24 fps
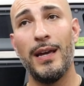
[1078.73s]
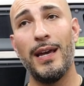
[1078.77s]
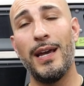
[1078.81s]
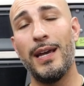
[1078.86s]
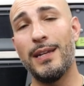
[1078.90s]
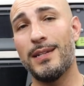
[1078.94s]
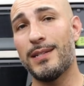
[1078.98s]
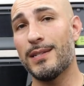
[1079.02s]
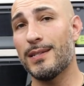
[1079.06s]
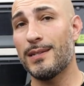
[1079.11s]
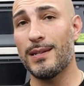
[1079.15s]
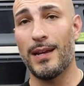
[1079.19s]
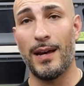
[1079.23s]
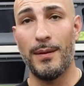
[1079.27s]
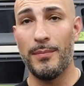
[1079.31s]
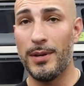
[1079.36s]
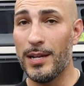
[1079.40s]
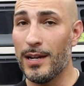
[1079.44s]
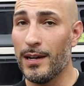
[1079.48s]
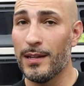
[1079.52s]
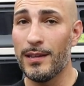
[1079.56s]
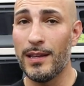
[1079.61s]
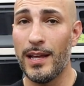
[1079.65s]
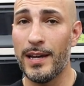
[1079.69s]
it's i
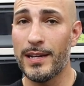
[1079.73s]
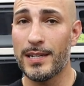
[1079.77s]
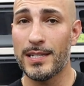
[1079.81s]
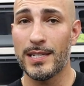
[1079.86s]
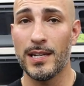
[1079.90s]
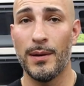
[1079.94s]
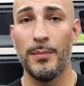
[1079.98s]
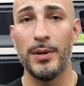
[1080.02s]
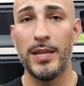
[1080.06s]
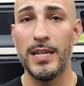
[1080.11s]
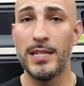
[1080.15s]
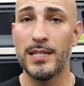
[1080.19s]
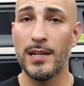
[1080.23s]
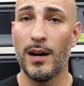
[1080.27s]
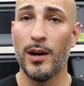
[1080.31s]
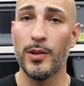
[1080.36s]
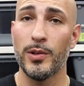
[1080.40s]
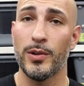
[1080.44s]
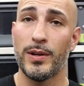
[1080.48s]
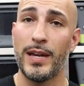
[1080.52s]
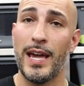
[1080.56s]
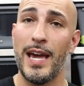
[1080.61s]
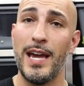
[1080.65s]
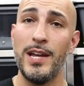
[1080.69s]
mean unlike some of these
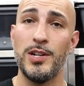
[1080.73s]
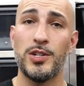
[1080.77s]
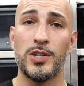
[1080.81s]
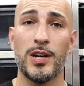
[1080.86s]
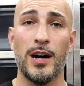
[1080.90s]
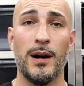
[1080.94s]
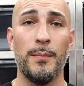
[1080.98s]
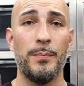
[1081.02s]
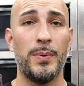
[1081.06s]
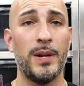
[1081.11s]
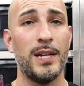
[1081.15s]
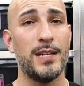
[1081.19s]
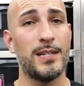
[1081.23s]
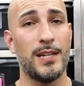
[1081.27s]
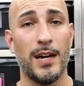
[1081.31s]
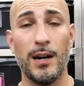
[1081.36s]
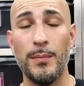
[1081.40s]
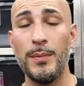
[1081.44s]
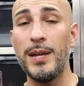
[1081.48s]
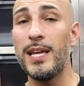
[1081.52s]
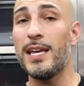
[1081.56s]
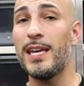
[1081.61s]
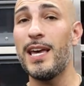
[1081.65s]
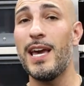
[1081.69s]
other cage companies
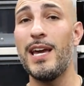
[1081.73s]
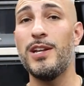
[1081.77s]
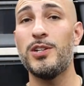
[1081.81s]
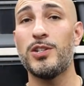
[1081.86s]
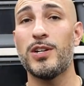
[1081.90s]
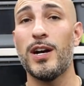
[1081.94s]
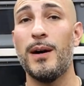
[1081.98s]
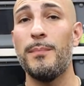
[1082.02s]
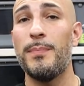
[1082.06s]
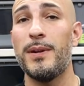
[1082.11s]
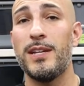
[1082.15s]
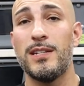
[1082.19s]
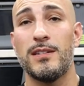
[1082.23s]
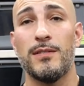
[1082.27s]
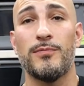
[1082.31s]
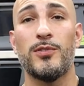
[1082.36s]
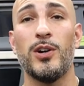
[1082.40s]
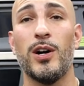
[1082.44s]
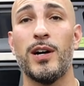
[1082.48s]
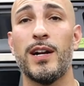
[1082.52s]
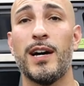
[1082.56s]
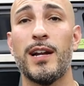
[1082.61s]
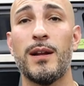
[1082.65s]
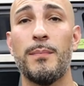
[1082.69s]
how many cage companies have
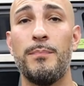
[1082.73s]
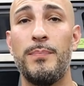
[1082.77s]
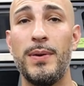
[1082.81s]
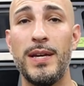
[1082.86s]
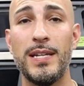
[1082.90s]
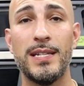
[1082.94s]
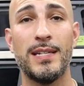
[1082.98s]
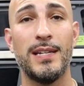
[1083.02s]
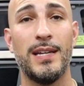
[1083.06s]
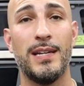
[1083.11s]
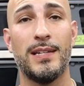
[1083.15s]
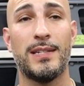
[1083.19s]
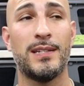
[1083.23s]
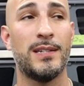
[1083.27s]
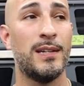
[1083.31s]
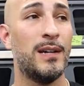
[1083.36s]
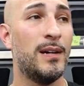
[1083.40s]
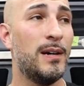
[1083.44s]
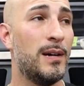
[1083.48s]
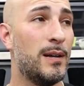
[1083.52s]
gone out of business